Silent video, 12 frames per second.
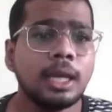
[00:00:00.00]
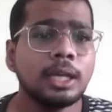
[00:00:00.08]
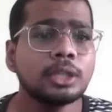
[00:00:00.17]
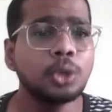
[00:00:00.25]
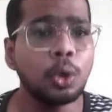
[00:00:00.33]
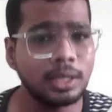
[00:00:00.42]

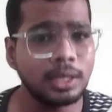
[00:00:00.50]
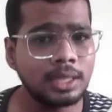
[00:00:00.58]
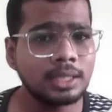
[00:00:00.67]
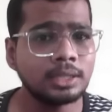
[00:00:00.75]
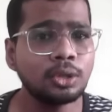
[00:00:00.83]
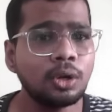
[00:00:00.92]
So in
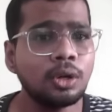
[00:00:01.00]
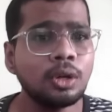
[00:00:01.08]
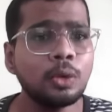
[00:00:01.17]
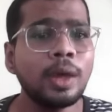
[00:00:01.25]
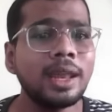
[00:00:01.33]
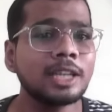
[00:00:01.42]
this role,
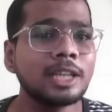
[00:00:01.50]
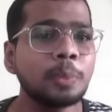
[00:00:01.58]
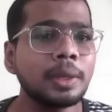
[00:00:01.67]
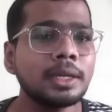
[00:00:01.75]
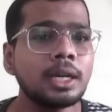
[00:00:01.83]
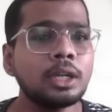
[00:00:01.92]
you are
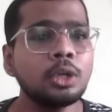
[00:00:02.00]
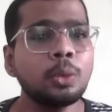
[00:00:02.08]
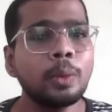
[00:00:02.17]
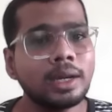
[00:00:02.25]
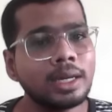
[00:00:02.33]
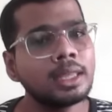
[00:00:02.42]
expected to
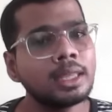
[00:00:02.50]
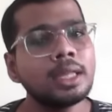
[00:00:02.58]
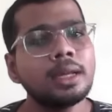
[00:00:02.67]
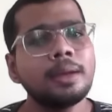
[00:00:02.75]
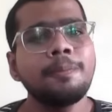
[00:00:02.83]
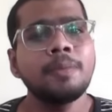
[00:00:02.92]
work in
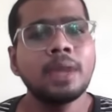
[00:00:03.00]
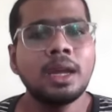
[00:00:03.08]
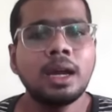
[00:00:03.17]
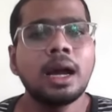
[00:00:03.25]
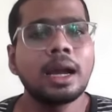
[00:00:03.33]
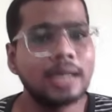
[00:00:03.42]
the
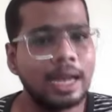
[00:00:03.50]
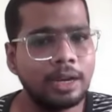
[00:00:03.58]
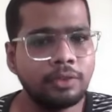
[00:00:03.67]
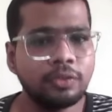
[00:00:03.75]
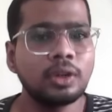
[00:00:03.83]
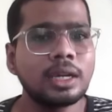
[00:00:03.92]
client
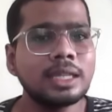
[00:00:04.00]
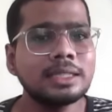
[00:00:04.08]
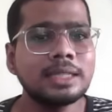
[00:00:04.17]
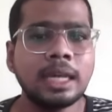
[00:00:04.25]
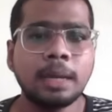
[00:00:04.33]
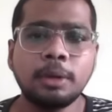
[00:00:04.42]
focused
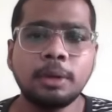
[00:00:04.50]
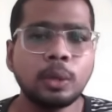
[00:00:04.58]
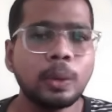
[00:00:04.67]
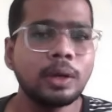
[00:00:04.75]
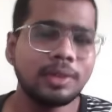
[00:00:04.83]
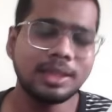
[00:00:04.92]
and able to
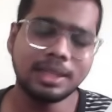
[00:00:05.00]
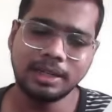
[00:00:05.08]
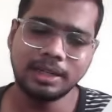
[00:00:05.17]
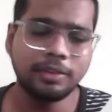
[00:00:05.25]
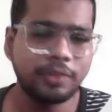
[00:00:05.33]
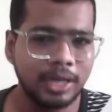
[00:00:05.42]
work with
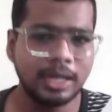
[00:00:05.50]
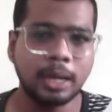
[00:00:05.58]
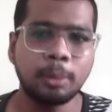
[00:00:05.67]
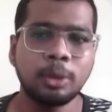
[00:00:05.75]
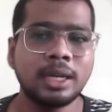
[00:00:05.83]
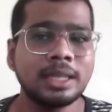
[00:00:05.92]
different
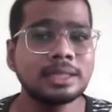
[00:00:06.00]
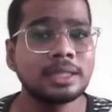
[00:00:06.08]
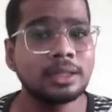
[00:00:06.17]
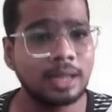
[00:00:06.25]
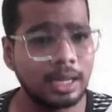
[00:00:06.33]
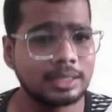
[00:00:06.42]
communities
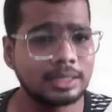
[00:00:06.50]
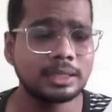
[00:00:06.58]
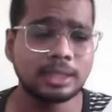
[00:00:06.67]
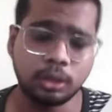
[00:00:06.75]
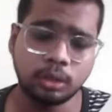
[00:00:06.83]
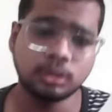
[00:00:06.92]
and cultures
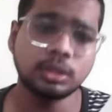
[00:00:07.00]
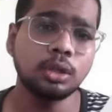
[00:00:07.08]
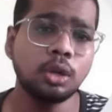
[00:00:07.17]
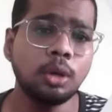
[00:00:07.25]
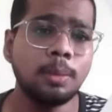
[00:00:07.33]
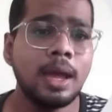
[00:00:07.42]
across the
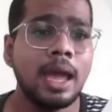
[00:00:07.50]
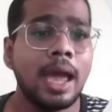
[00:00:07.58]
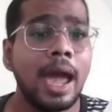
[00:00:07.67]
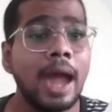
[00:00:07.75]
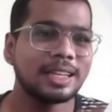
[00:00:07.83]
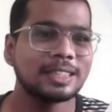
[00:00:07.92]
globe.
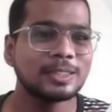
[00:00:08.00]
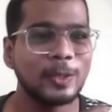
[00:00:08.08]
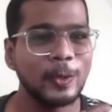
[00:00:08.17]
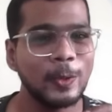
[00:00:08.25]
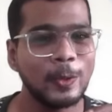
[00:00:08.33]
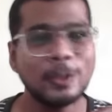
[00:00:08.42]
And
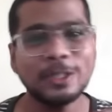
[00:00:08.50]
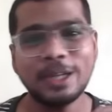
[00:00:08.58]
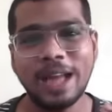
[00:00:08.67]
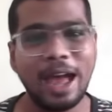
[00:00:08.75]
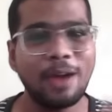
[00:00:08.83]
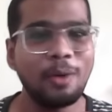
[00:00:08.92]
so you should
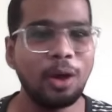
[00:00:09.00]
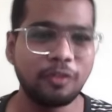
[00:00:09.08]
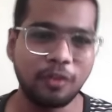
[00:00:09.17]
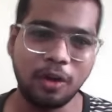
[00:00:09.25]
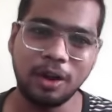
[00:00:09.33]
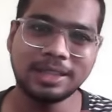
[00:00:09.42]
have a
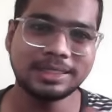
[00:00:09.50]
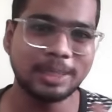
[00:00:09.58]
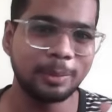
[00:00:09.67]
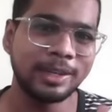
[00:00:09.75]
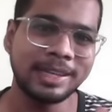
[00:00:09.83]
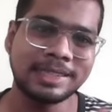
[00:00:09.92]
flawless
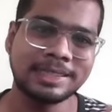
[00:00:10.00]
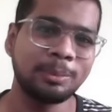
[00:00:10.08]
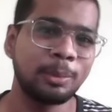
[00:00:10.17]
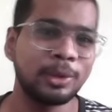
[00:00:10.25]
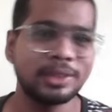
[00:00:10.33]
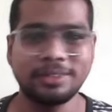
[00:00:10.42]
communication
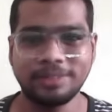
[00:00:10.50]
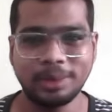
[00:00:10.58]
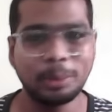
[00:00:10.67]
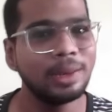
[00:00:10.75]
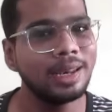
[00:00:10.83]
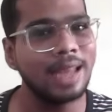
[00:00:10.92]
both in
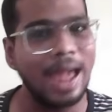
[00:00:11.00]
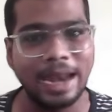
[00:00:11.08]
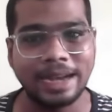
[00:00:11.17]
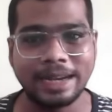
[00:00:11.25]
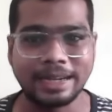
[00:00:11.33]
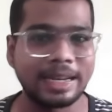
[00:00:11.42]
verbal
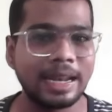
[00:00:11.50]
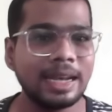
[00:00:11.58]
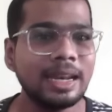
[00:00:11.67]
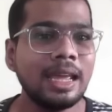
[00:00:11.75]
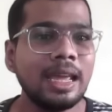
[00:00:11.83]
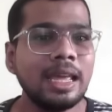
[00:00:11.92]
and written.
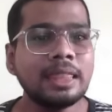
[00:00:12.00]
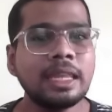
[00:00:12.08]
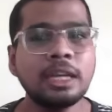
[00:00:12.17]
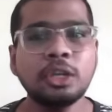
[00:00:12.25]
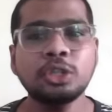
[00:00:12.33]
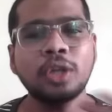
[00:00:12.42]

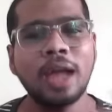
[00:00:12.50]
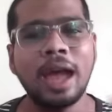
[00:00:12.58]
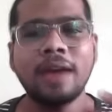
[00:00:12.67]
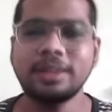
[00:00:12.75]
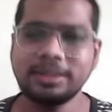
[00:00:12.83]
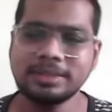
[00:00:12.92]
Then you should
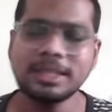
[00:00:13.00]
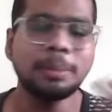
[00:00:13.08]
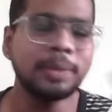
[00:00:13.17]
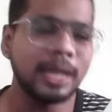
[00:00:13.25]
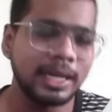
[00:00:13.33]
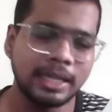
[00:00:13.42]
have
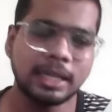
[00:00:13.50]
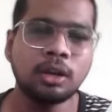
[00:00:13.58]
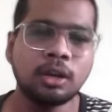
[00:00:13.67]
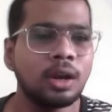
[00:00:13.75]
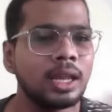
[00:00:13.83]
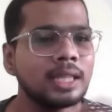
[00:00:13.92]
some technical
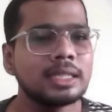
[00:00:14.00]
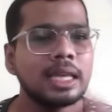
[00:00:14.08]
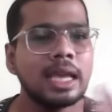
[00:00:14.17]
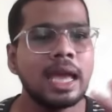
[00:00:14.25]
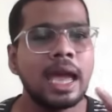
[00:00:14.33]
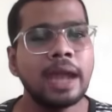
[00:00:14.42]
knowledge,
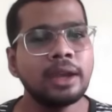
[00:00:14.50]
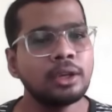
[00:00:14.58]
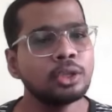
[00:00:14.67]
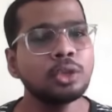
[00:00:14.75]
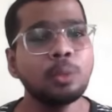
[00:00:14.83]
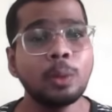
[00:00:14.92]
and you
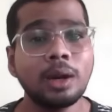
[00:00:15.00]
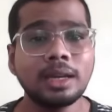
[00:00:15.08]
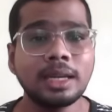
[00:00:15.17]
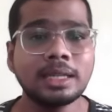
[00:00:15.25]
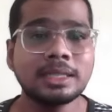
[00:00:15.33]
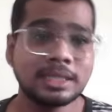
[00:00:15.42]
should
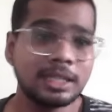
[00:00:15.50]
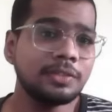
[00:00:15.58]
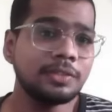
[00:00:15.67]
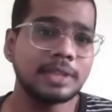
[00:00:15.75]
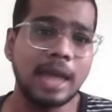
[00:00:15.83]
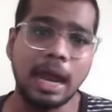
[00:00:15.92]
work in
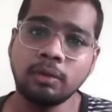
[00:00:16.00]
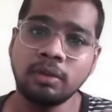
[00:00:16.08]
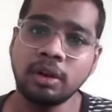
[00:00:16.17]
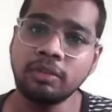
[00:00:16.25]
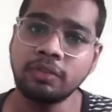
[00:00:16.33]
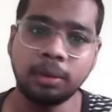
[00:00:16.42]
shifts and
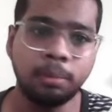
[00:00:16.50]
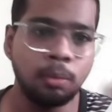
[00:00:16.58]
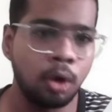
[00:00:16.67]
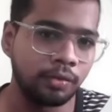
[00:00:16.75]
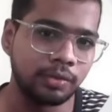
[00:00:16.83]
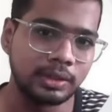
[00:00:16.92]
work from
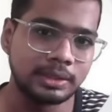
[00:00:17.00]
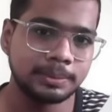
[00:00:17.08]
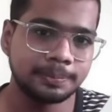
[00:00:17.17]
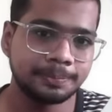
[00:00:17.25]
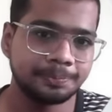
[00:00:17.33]
office.